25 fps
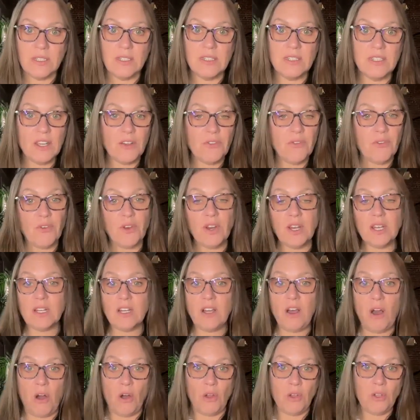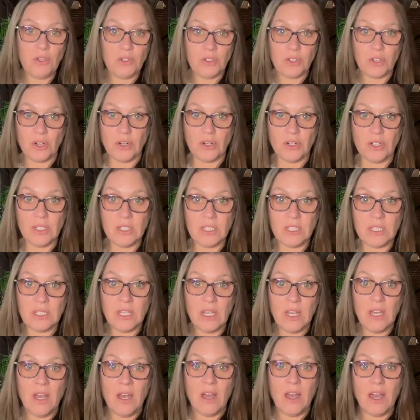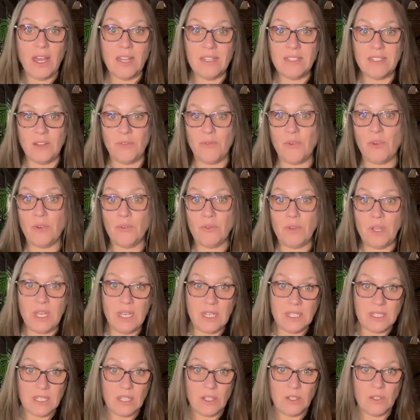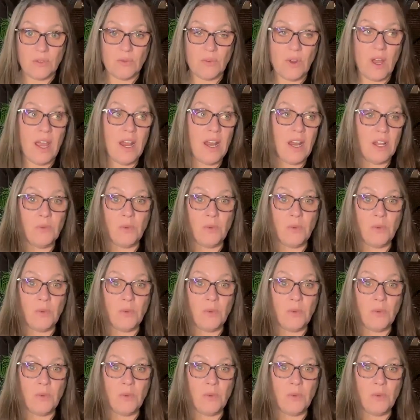different cultures and different reasons, right?